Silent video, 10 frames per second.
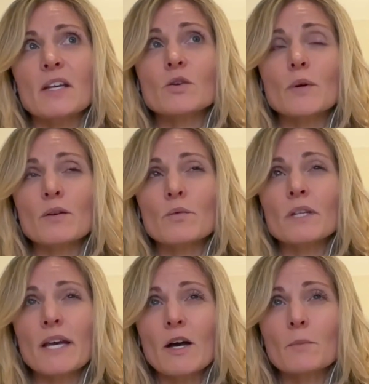it
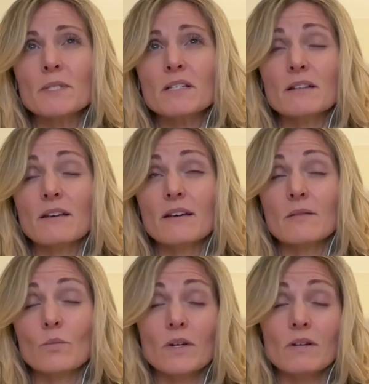really helps
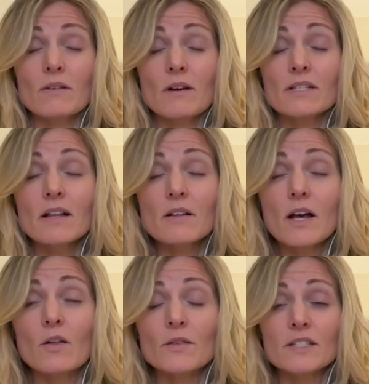when a
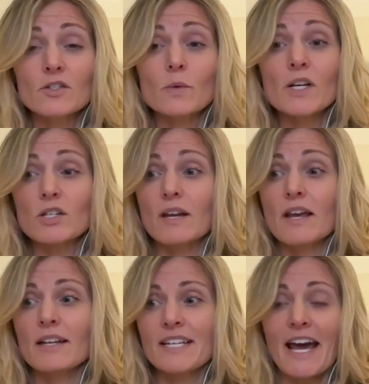telehealth situation
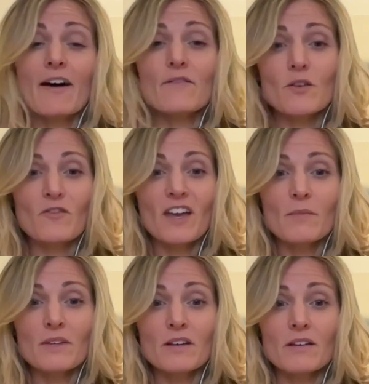to have the
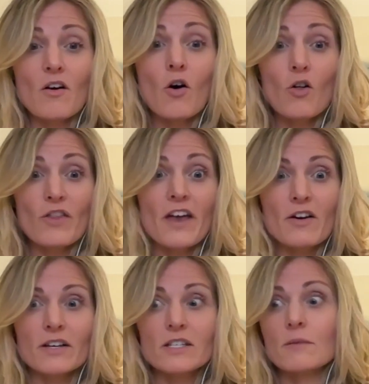family all
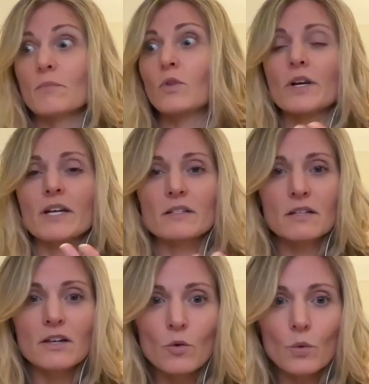there and to look
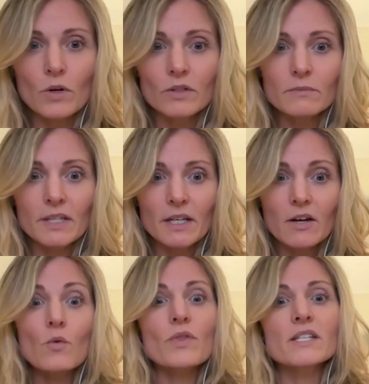into their world and be like,
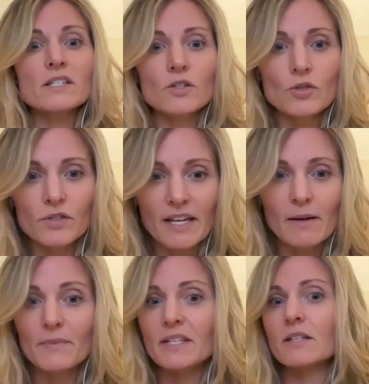oh, this is your
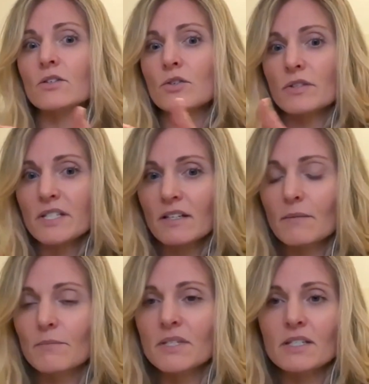setup. This is your
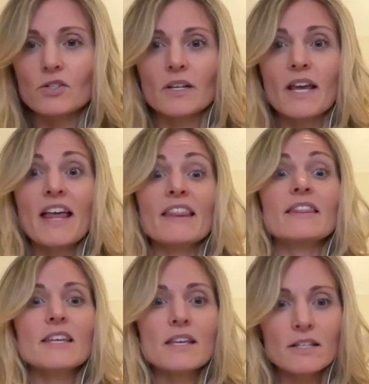seating position.
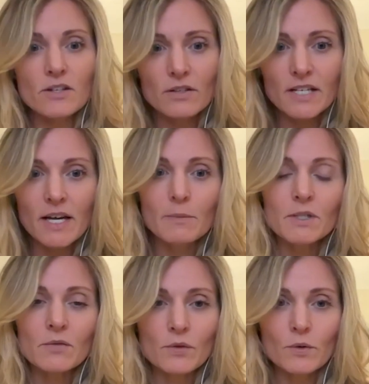These are the
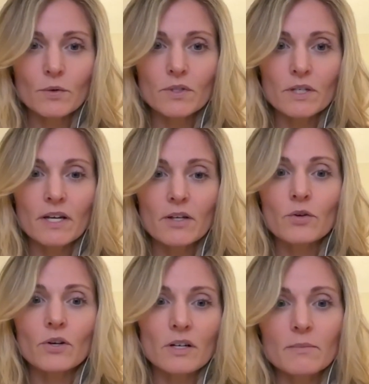types of foods that
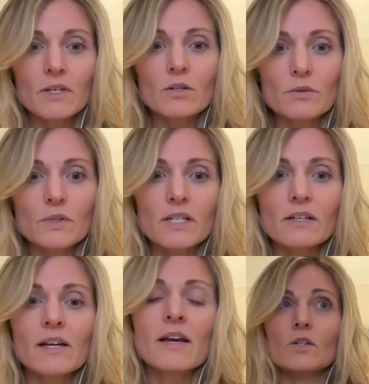you're going to be
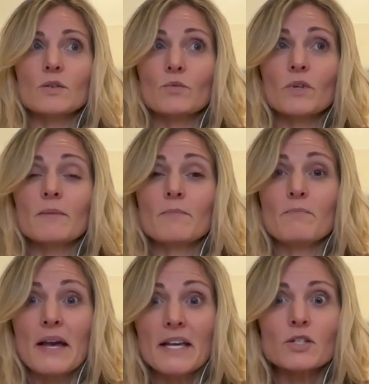using to really
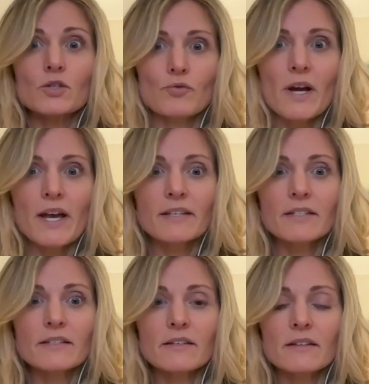best
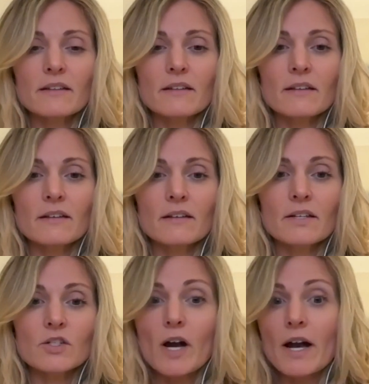address
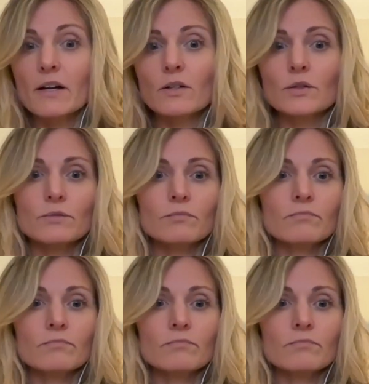the child